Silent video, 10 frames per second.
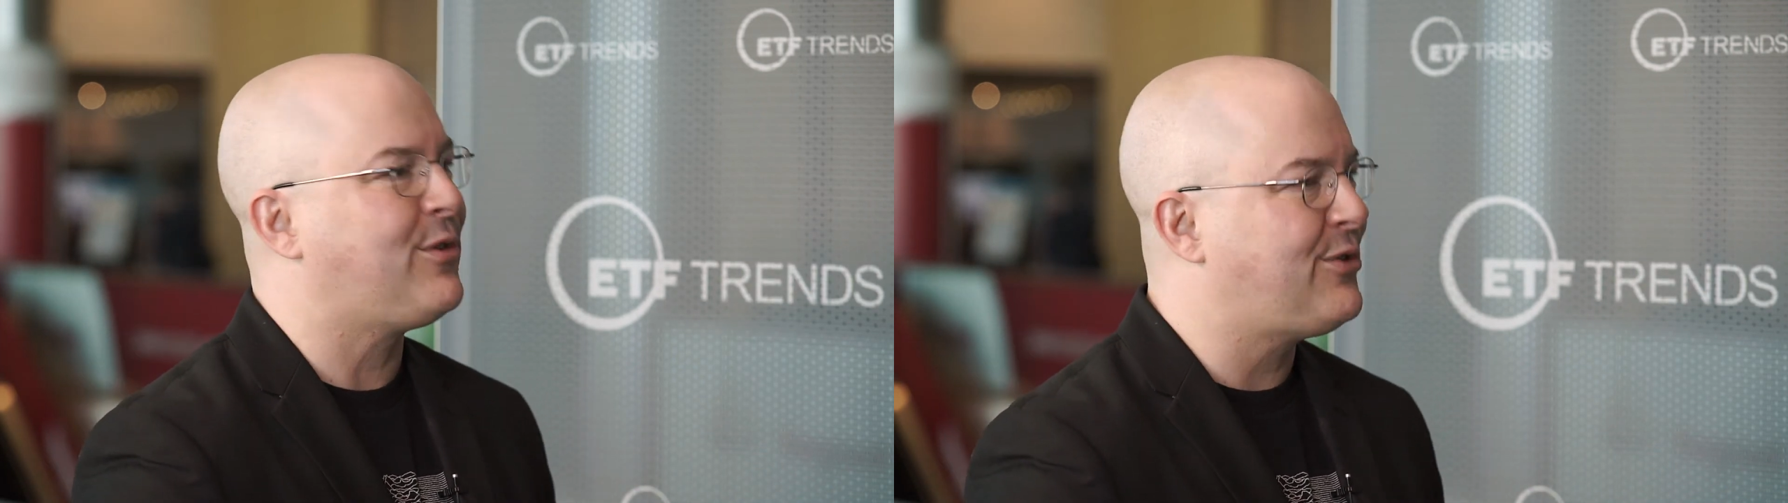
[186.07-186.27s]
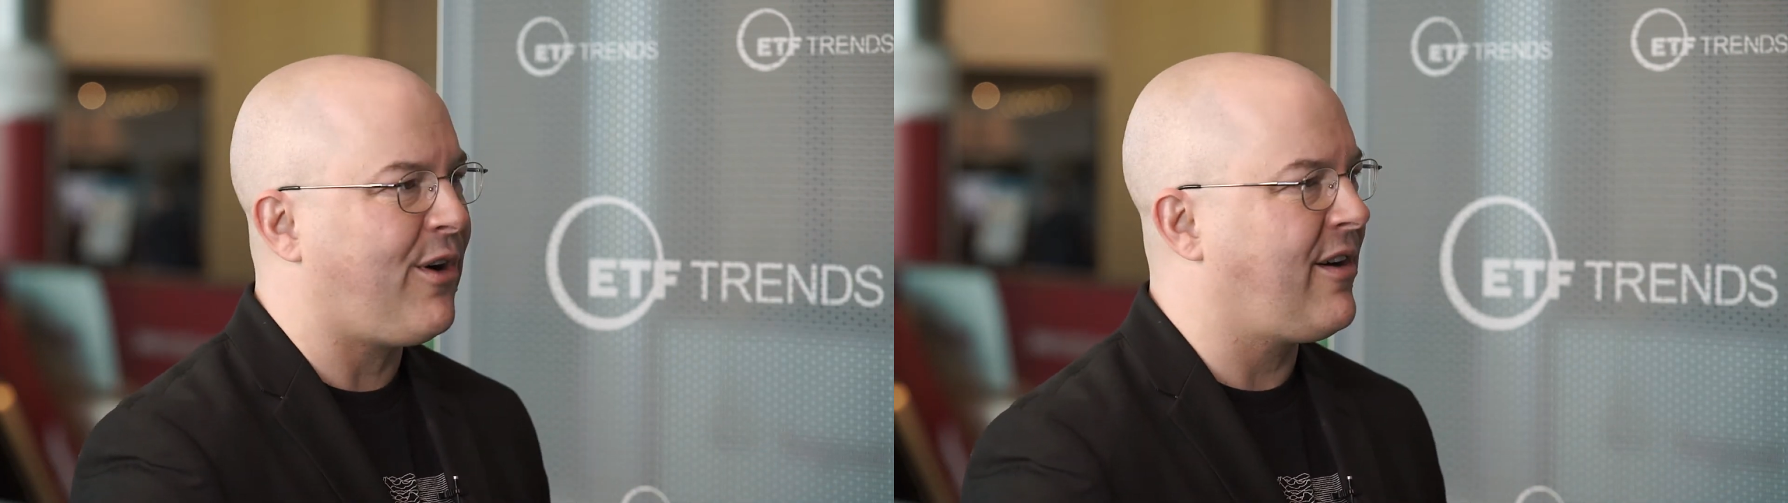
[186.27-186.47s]

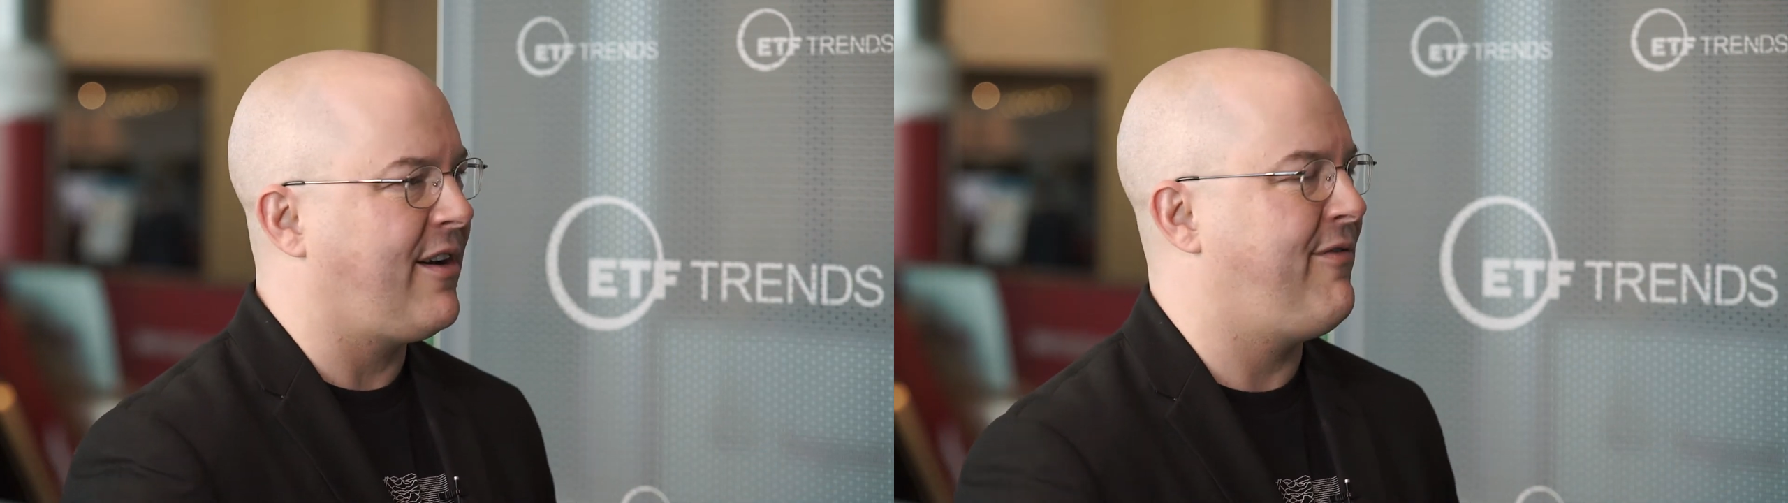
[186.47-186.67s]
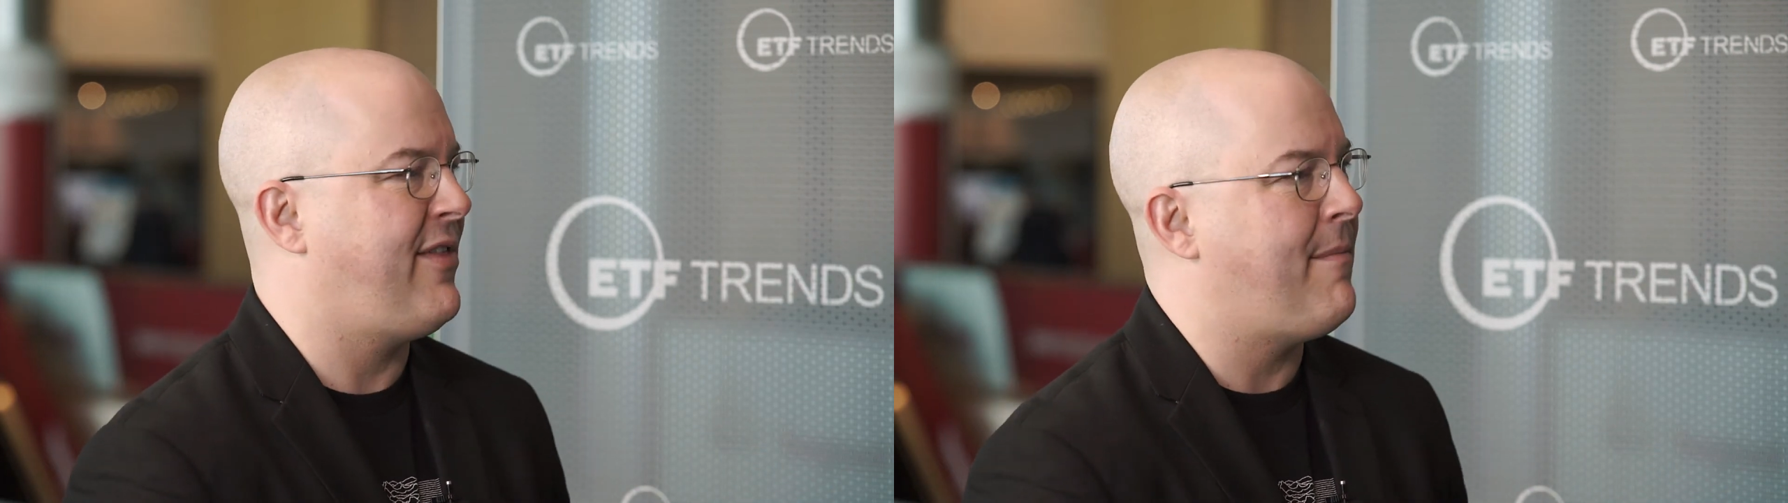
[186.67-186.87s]

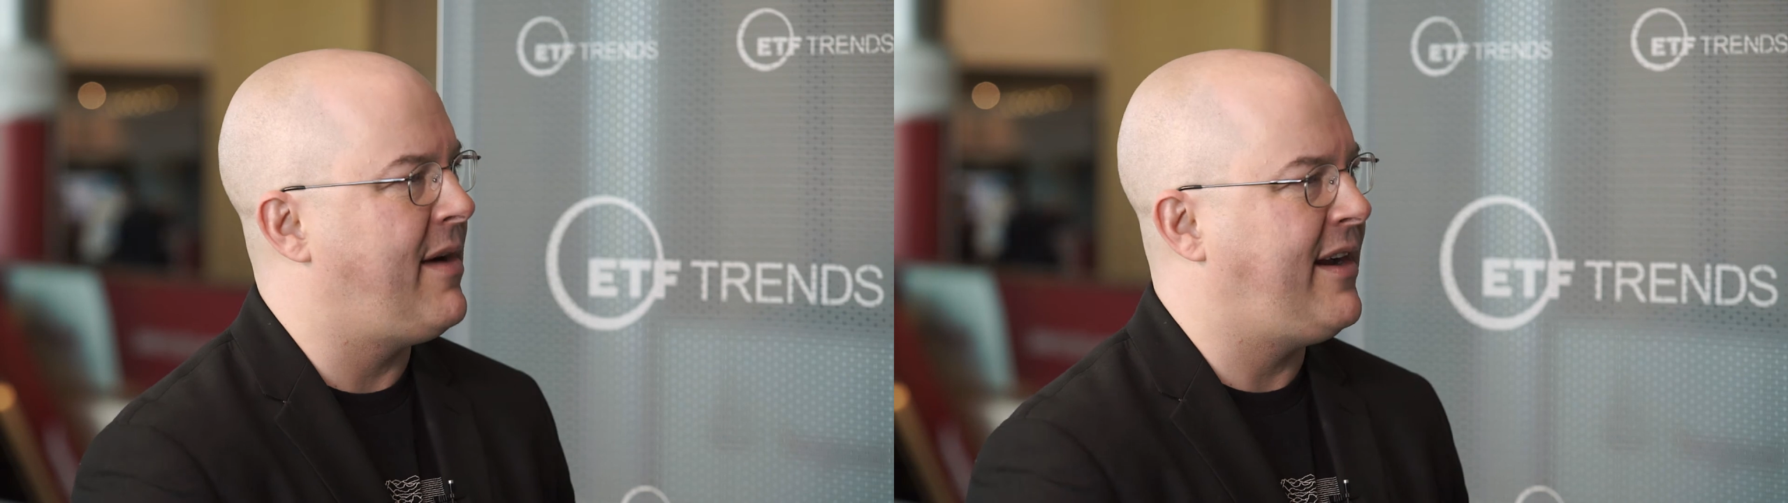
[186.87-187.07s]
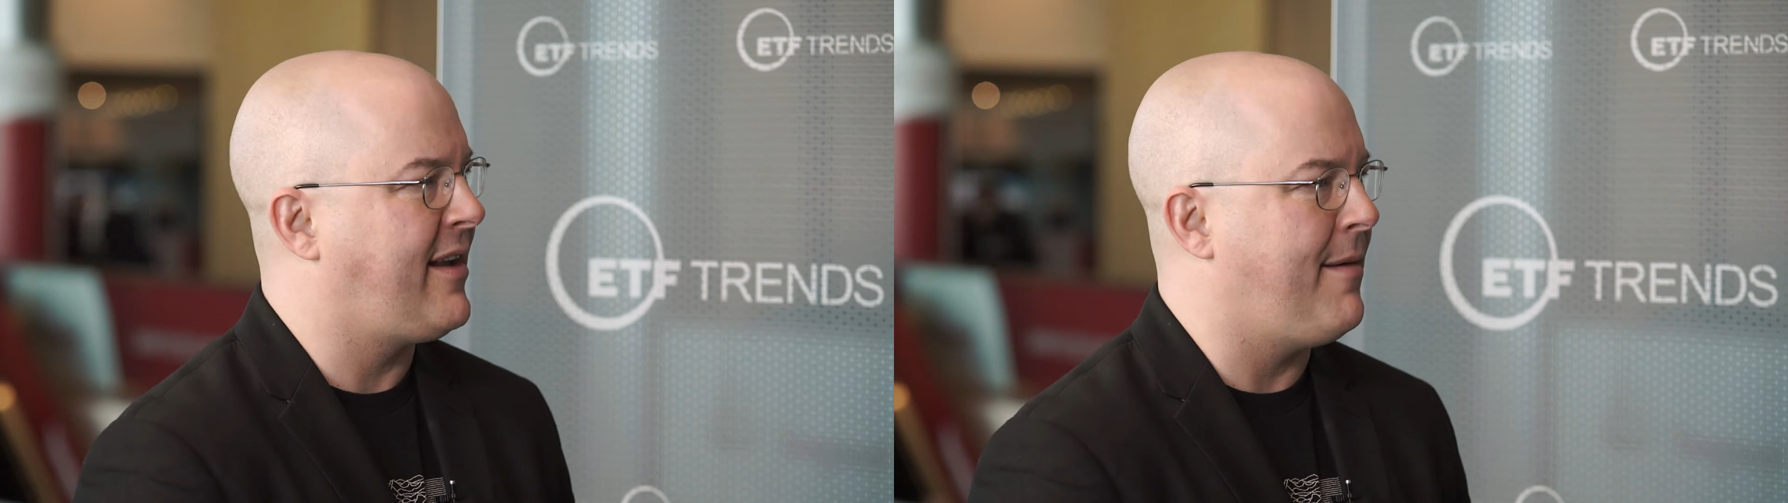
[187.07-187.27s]
target for that
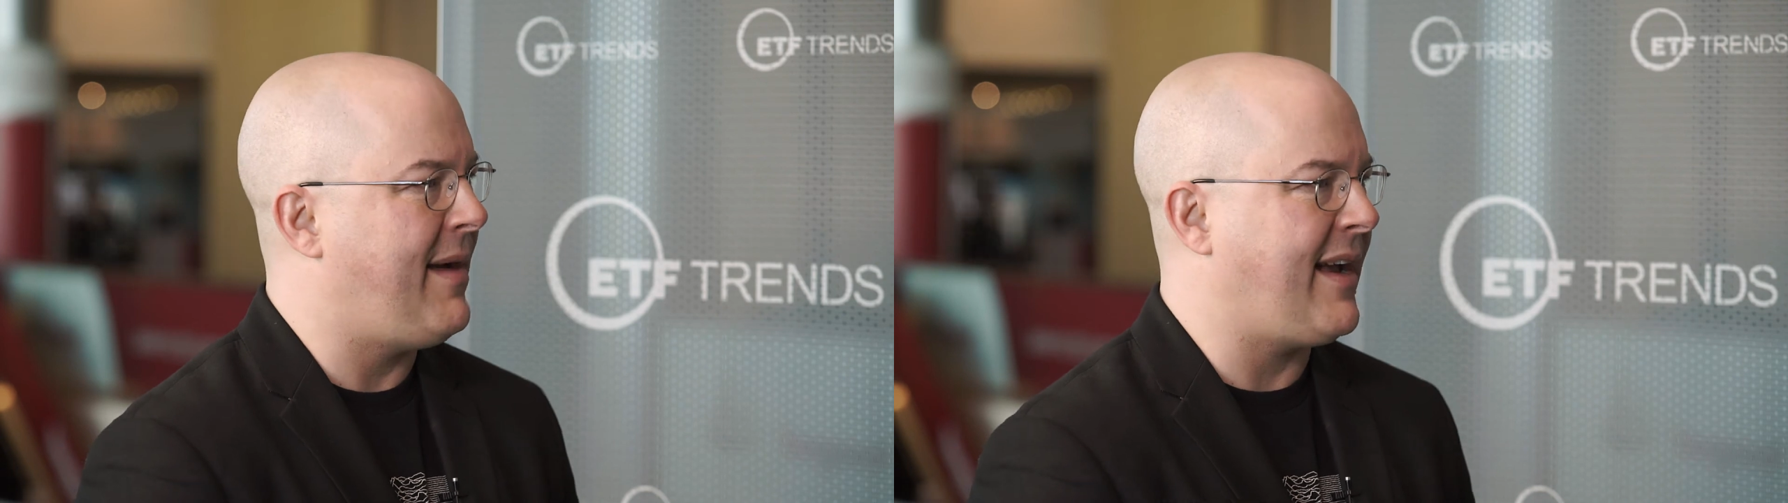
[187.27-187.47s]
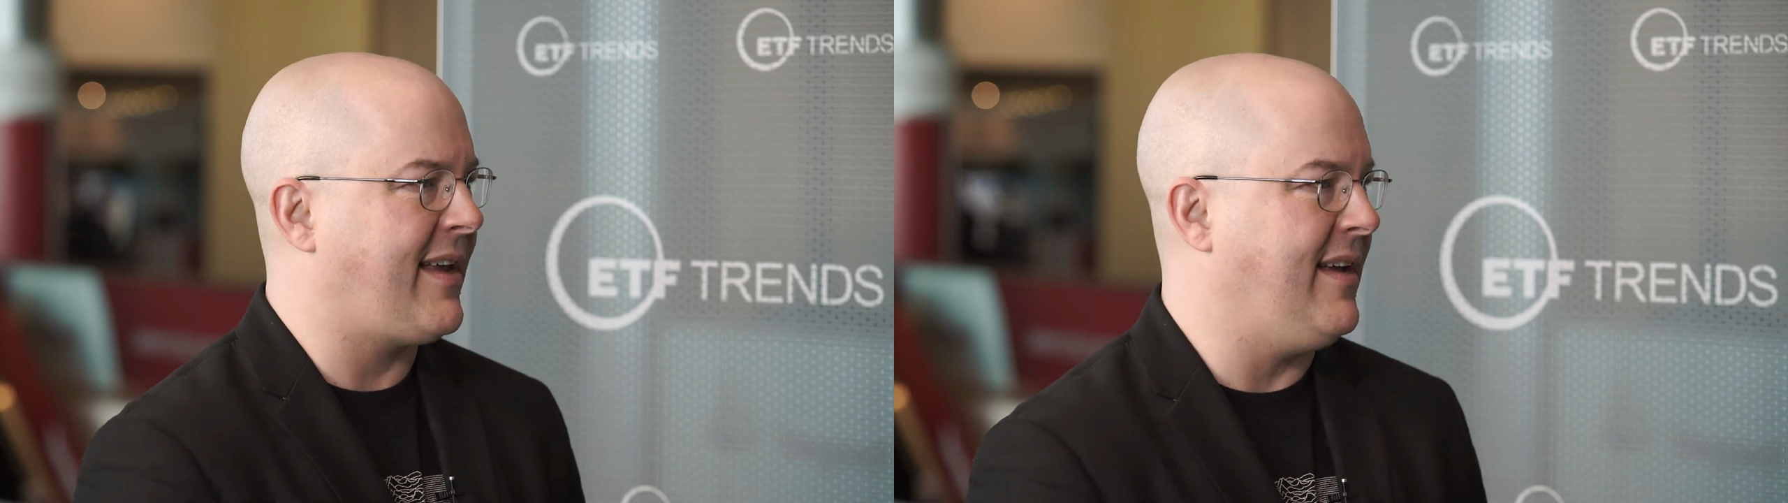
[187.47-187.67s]
money to come
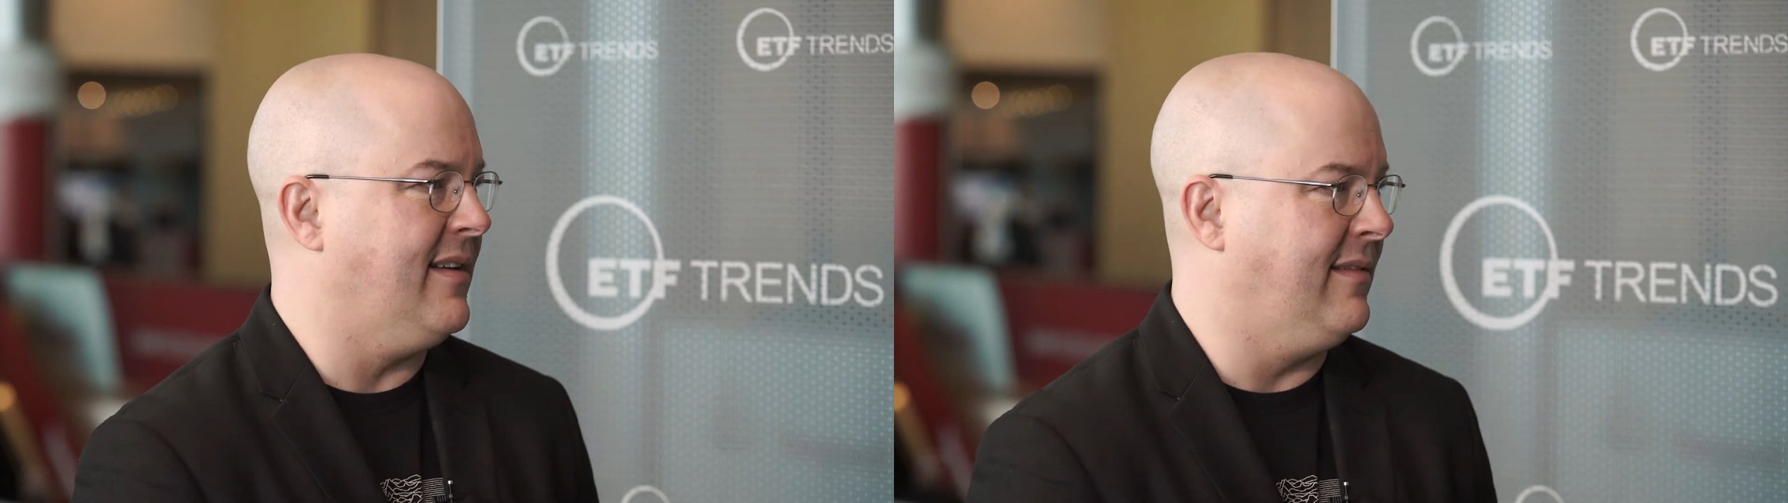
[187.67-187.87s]
back in.